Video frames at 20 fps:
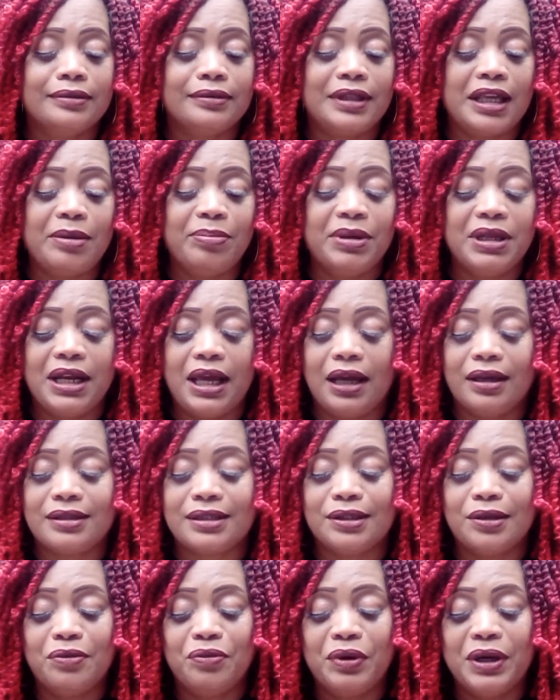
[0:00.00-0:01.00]
They've been out
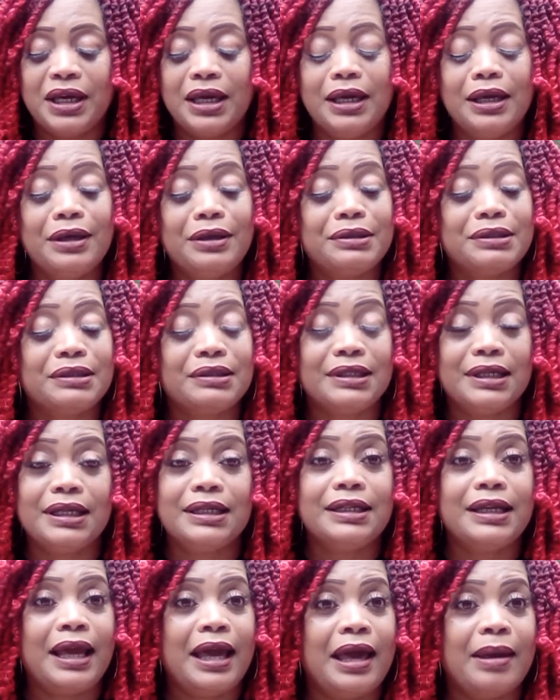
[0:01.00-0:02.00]
somewhere else
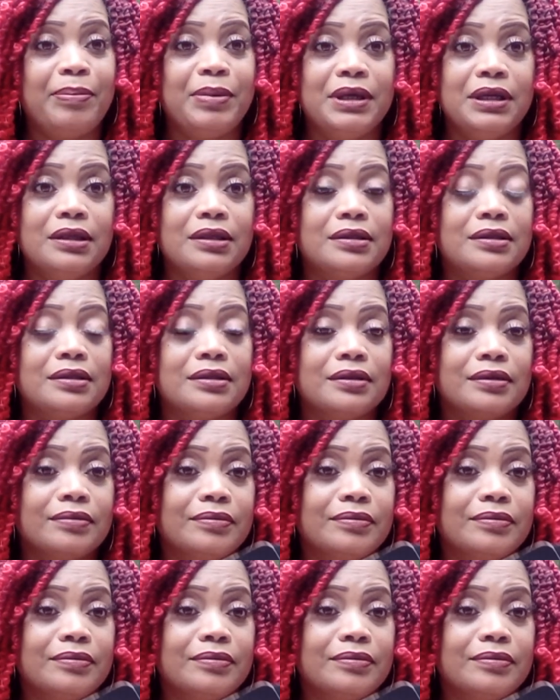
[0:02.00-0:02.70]
getting happiness.